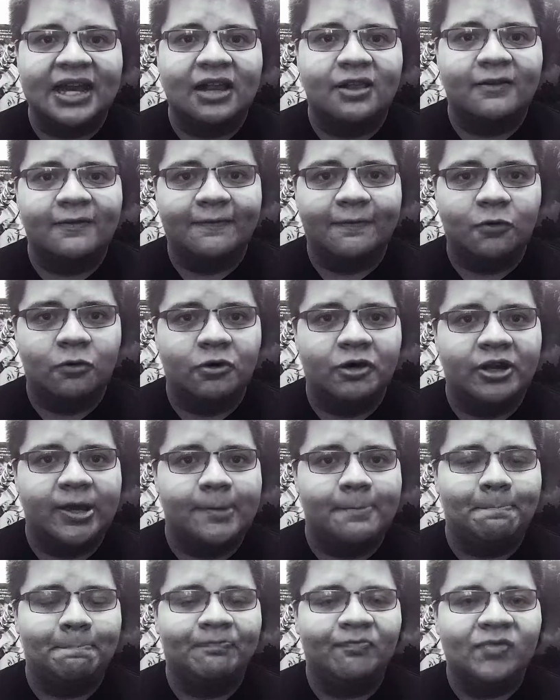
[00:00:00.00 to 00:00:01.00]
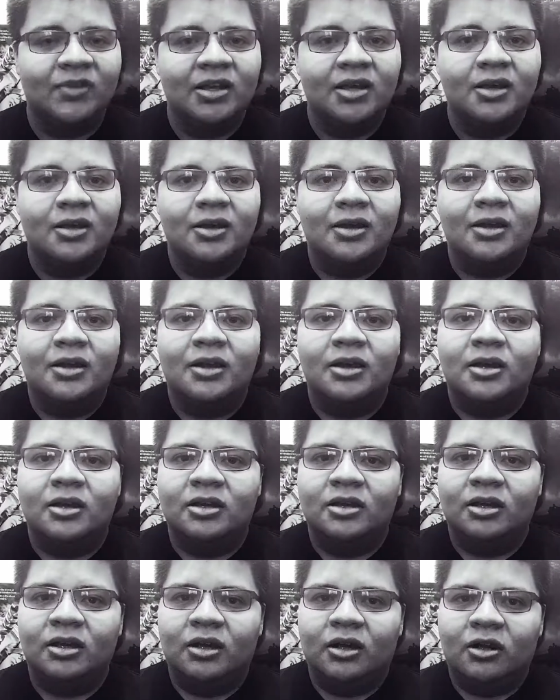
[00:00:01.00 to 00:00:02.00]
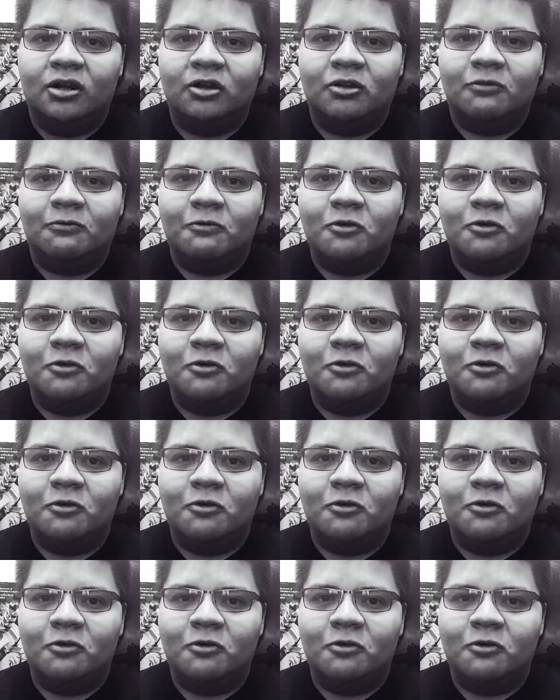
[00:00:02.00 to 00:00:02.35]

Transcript: California. Her